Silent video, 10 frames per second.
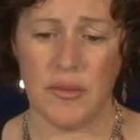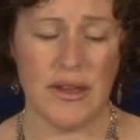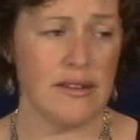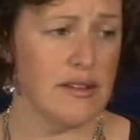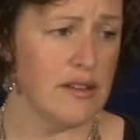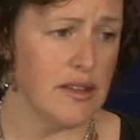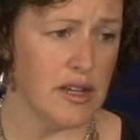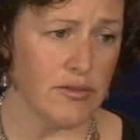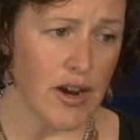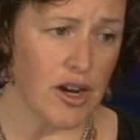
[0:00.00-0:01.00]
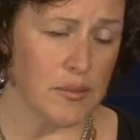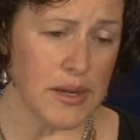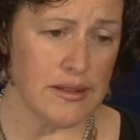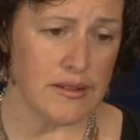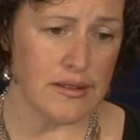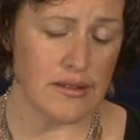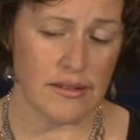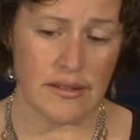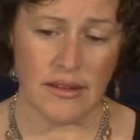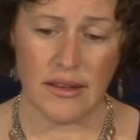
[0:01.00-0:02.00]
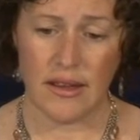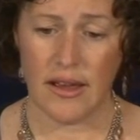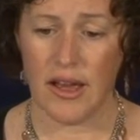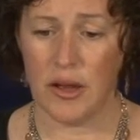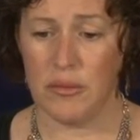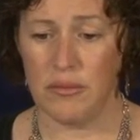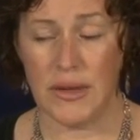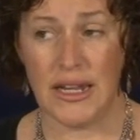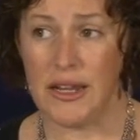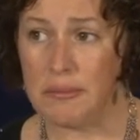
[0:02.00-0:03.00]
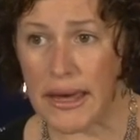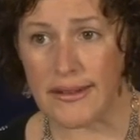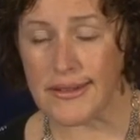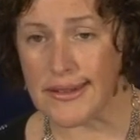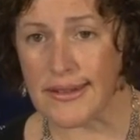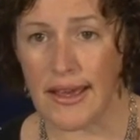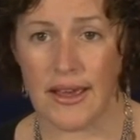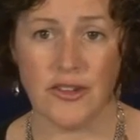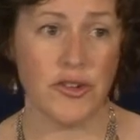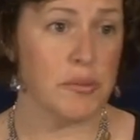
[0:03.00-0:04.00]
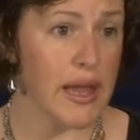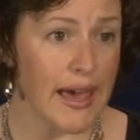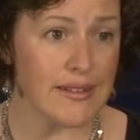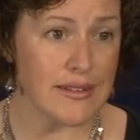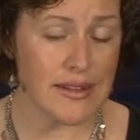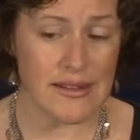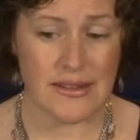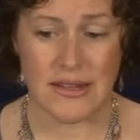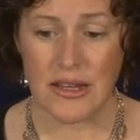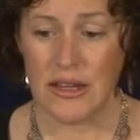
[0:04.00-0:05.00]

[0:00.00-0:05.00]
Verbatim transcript: Is it the environment, meaning pesticides or plastics?